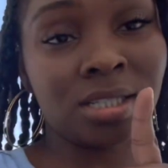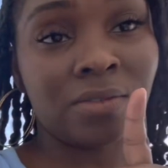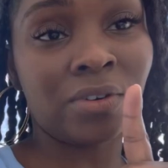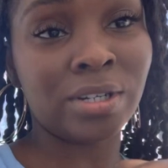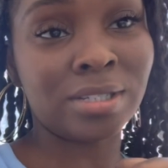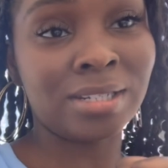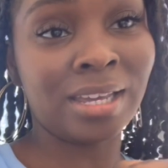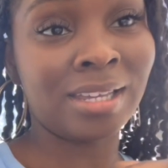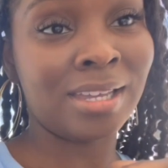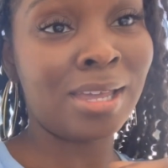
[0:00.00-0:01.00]
the first
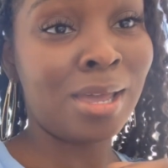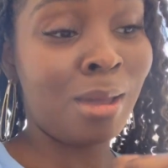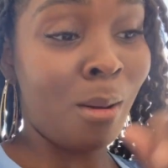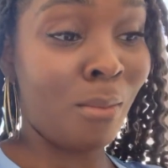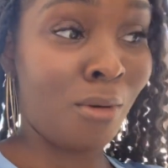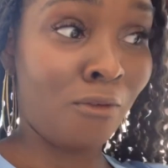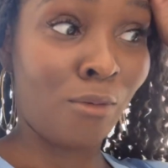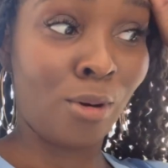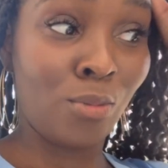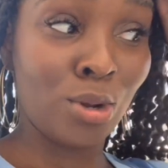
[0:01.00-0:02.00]
day
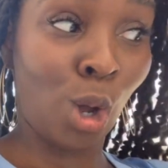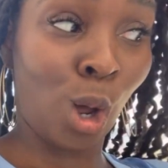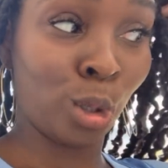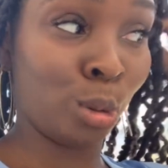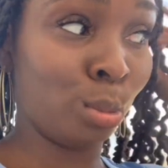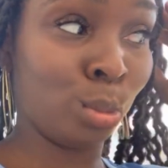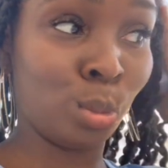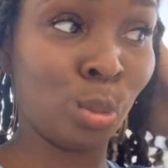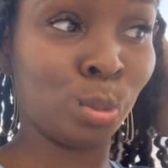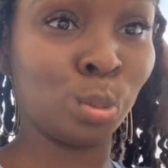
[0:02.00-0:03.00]
before we kind
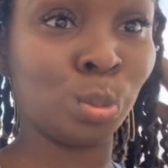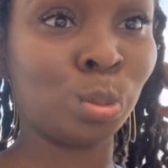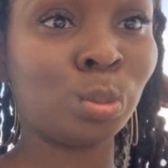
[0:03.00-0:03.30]
of mm,